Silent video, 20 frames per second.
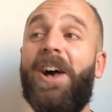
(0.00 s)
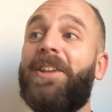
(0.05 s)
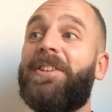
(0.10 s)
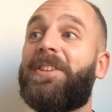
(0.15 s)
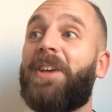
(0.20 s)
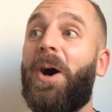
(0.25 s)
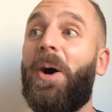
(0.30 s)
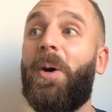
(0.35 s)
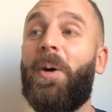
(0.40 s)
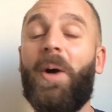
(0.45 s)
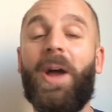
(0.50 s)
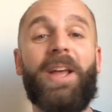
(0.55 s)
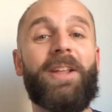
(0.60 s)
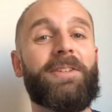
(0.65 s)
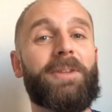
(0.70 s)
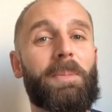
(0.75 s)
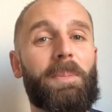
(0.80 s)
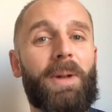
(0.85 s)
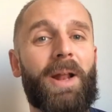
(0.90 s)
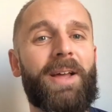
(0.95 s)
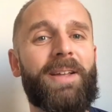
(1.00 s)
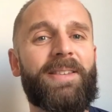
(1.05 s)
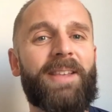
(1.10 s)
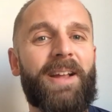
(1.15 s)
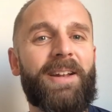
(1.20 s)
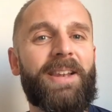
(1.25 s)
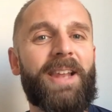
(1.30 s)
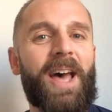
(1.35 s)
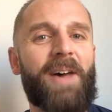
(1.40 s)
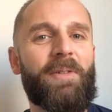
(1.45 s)
So it's a place
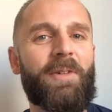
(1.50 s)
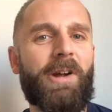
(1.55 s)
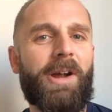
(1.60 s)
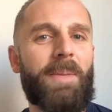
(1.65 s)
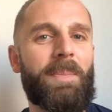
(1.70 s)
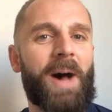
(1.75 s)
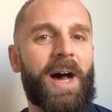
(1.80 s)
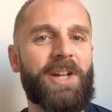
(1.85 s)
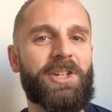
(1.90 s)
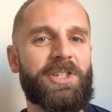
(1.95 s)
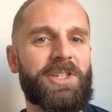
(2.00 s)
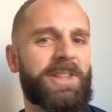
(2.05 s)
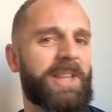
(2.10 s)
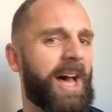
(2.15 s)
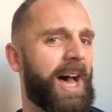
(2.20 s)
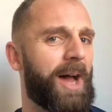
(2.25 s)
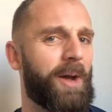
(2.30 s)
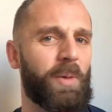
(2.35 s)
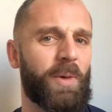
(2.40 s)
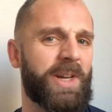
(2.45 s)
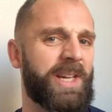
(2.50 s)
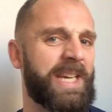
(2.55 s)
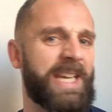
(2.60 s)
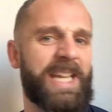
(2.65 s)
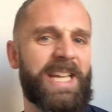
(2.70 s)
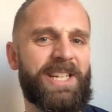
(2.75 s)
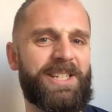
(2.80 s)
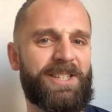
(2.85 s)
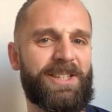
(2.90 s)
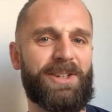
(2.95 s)
I never imagined that I would
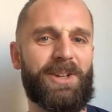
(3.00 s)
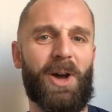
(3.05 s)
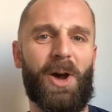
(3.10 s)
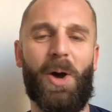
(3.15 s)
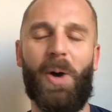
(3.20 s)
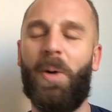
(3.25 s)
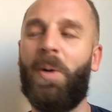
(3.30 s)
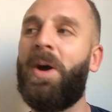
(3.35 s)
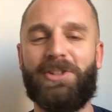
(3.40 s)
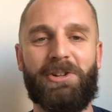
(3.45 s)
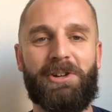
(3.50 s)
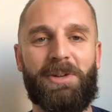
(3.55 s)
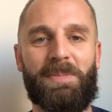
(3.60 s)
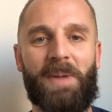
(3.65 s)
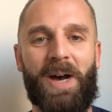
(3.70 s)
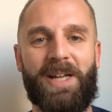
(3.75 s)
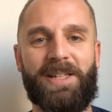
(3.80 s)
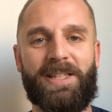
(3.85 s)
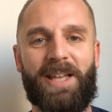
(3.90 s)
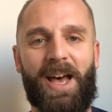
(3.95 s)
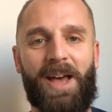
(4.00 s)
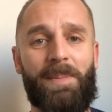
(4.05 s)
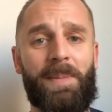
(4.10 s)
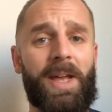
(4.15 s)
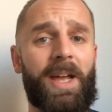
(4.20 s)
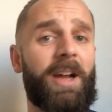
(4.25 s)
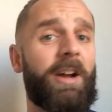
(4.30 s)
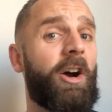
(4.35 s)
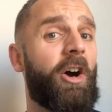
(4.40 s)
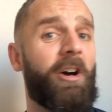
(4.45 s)
need to go during my time
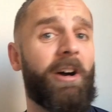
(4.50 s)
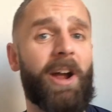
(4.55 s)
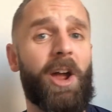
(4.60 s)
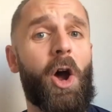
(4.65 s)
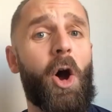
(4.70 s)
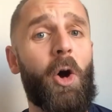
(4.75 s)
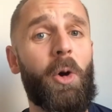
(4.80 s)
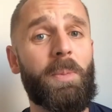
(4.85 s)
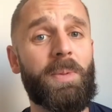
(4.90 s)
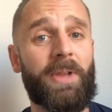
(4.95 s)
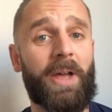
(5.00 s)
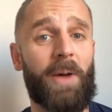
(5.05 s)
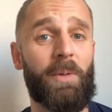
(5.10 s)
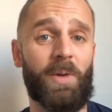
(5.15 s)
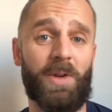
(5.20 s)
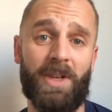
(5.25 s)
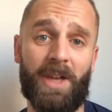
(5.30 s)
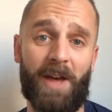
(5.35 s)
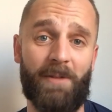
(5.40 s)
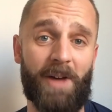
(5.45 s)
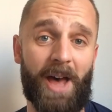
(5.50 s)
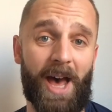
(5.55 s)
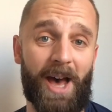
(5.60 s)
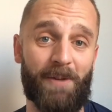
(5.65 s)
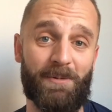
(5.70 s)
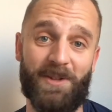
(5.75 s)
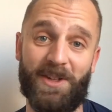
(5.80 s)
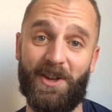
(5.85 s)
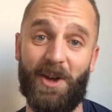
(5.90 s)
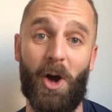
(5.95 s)
here, or I hoped I would never
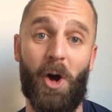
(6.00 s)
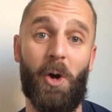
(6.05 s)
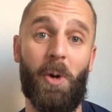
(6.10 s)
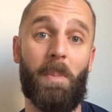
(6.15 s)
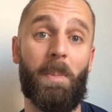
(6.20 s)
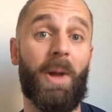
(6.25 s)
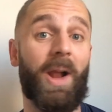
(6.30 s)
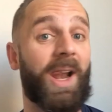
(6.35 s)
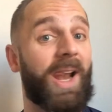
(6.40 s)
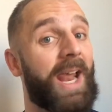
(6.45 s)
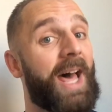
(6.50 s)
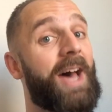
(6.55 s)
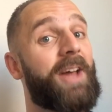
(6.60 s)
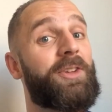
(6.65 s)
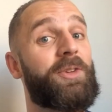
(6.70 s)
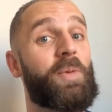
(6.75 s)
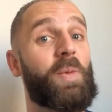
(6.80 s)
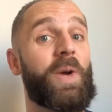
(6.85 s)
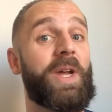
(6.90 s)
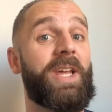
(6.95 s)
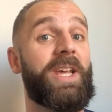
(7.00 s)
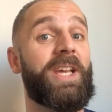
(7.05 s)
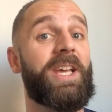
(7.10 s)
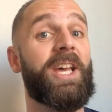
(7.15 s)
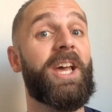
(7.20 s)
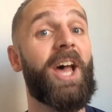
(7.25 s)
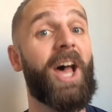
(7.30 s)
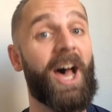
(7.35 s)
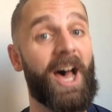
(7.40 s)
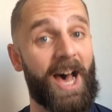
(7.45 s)
have to go, but last
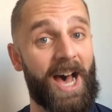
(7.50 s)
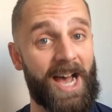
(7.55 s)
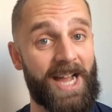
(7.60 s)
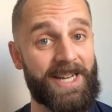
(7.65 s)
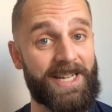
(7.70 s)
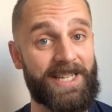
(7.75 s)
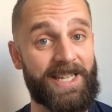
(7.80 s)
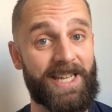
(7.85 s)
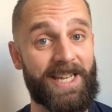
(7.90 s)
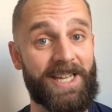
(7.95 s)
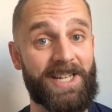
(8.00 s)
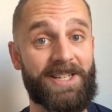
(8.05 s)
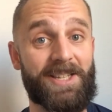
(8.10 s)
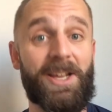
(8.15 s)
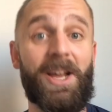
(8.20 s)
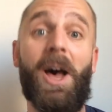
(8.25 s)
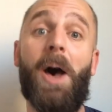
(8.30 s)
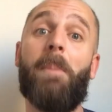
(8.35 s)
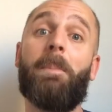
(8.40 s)
week I did.